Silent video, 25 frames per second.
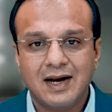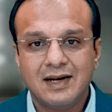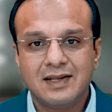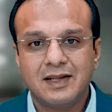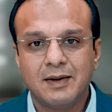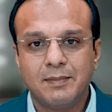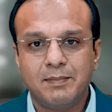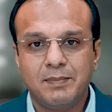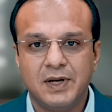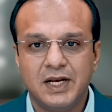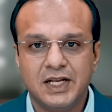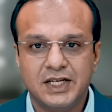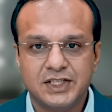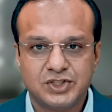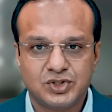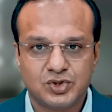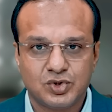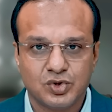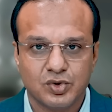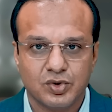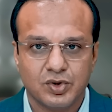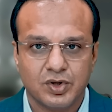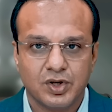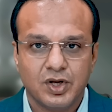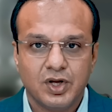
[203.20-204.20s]
and the Play
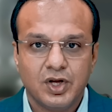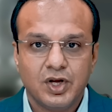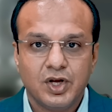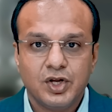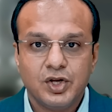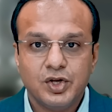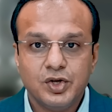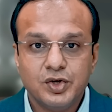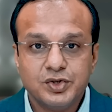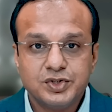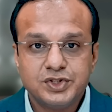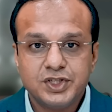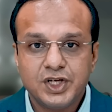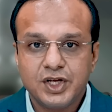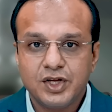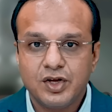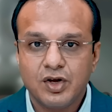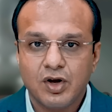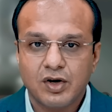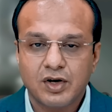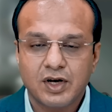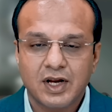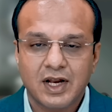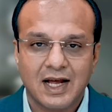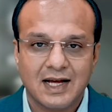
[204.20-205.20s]
Store using
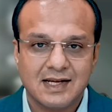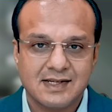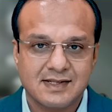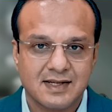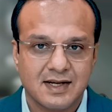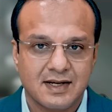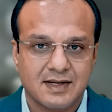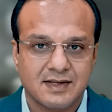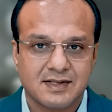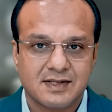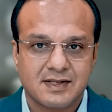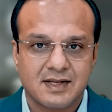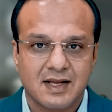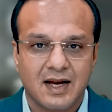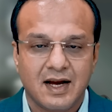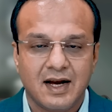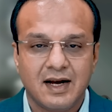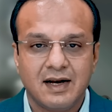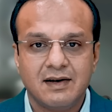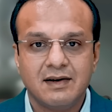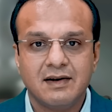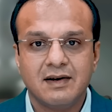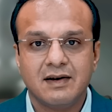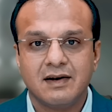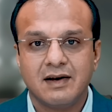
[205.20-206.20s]
your assets,
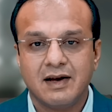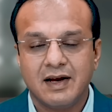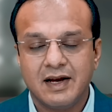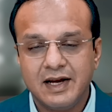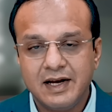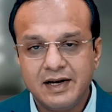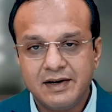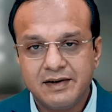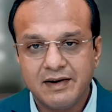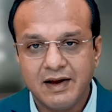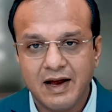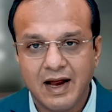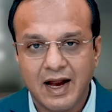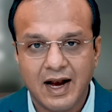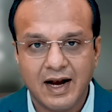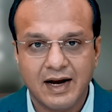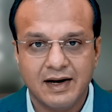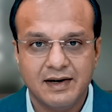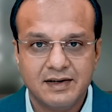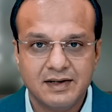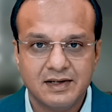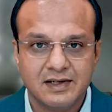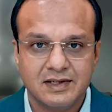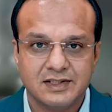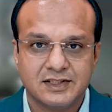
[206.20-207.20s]
and it
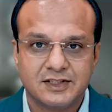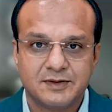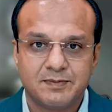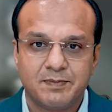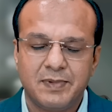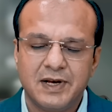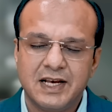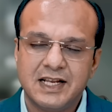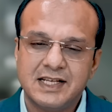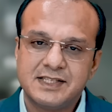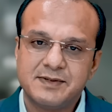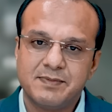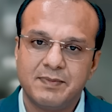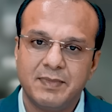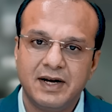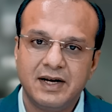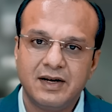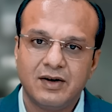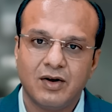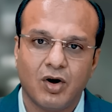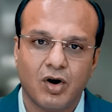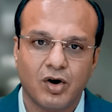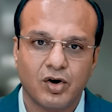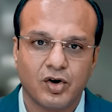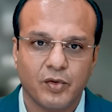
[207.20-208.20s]
handles
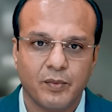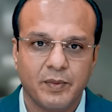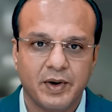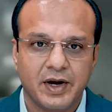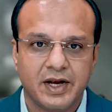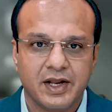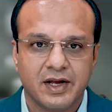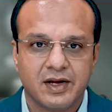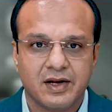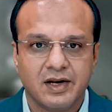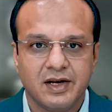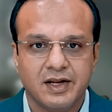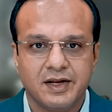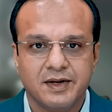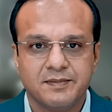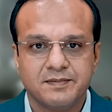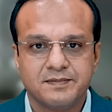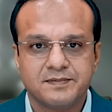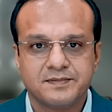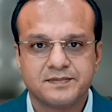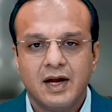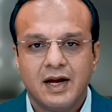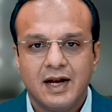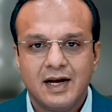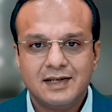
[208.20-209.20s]
placement automatically.
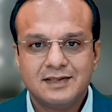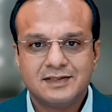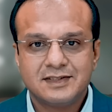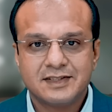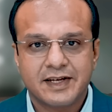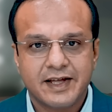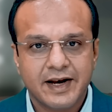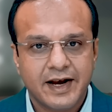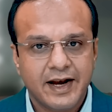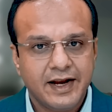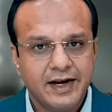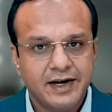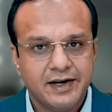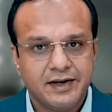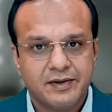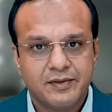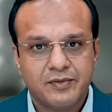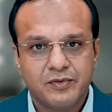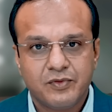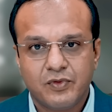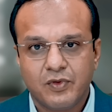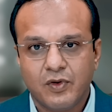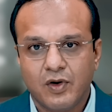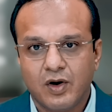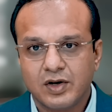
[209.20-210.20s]
It's
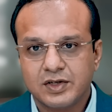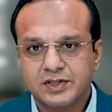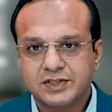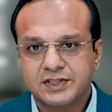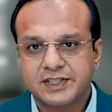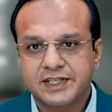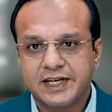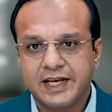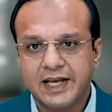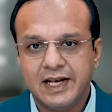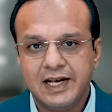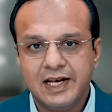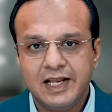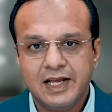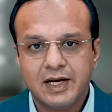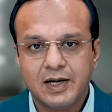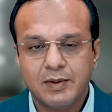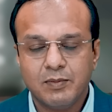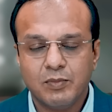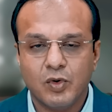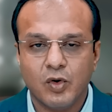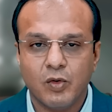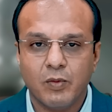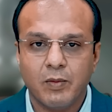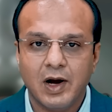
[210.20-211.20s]
great for scaling a
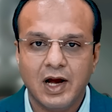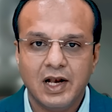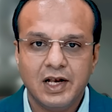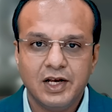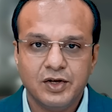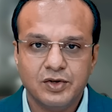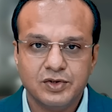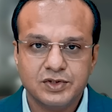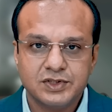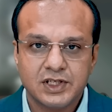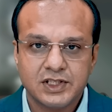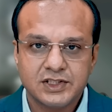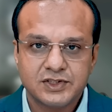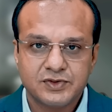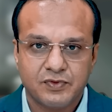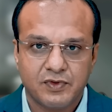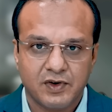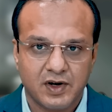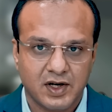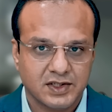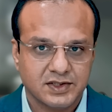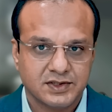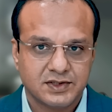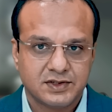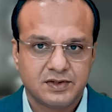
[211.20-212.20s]
mobile users
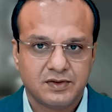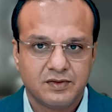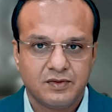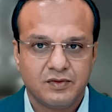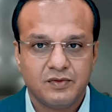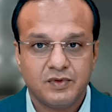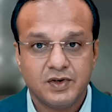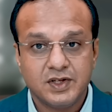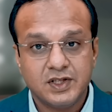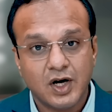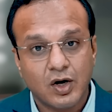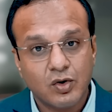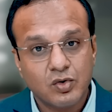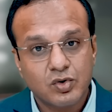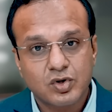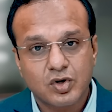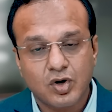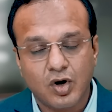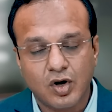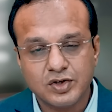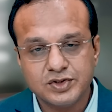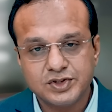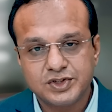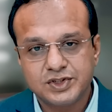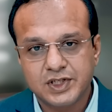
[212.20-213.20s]
fast without
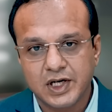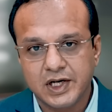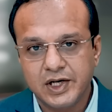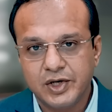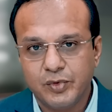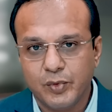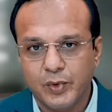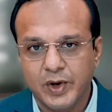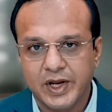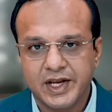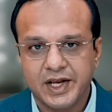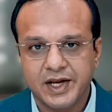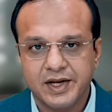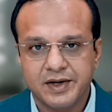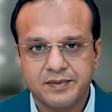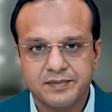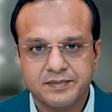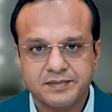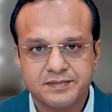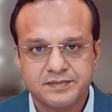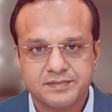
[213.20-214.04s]
constant tweaking.